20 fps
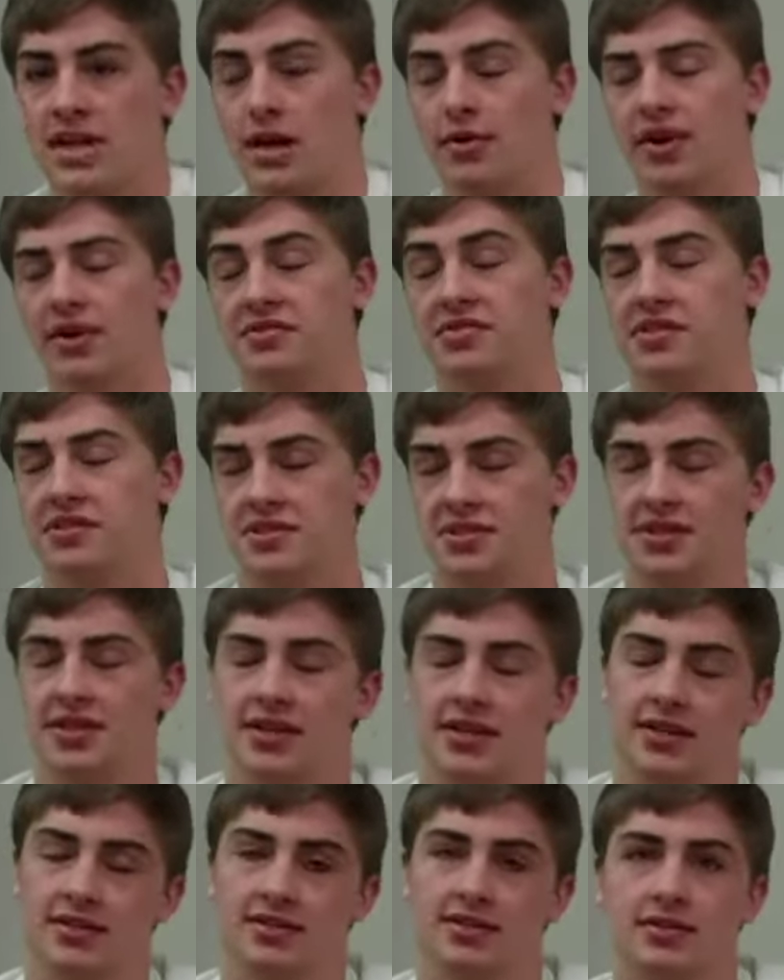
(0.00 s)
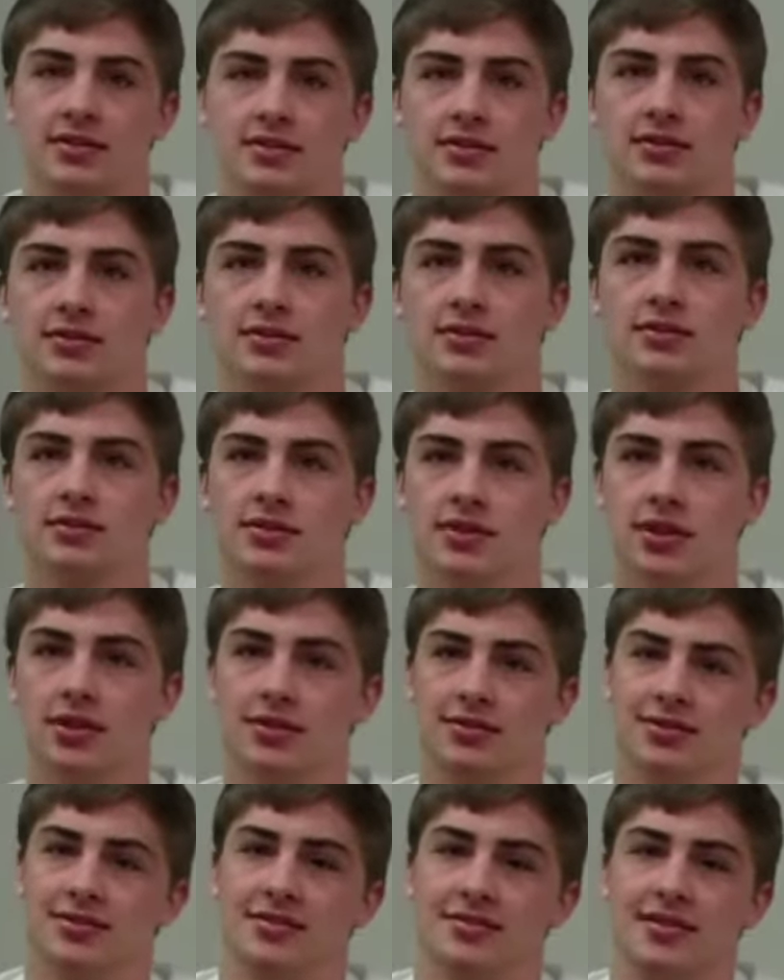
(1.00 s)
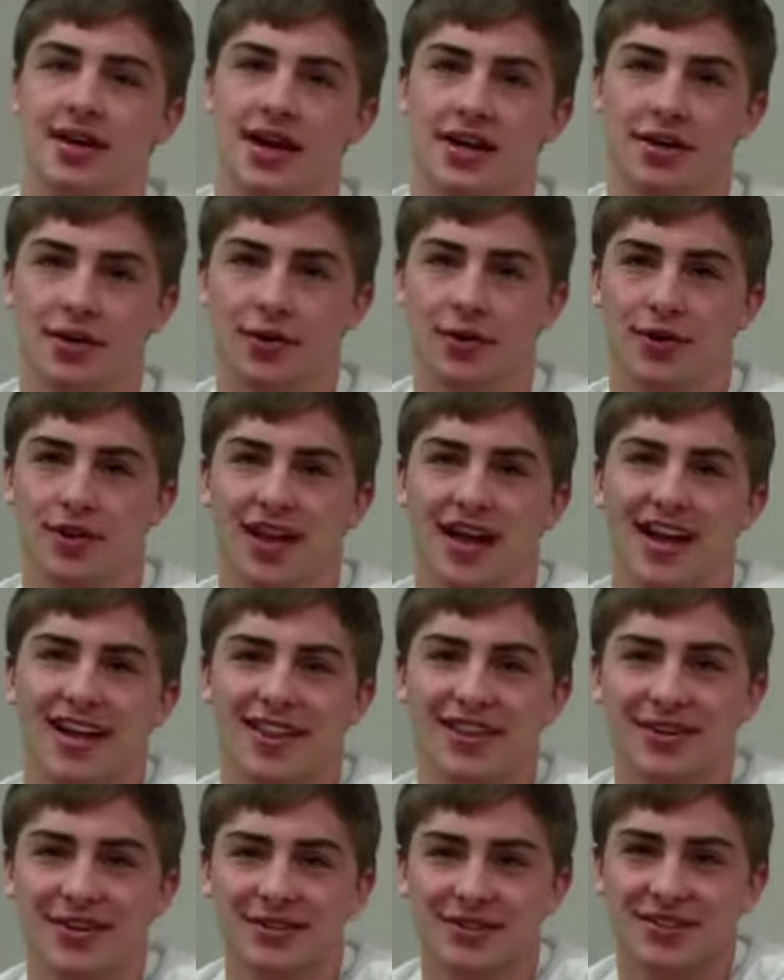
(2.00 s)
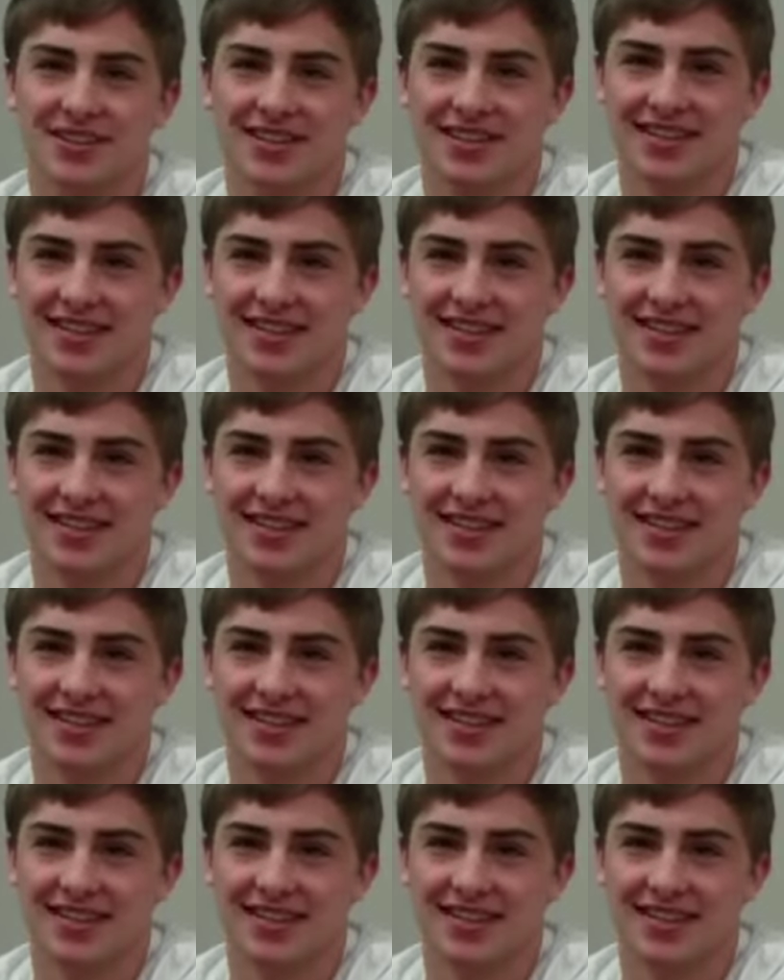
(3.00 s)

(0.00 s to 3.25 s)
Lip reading: Yeah, we have season tickets, okay. So I go to a lot of those.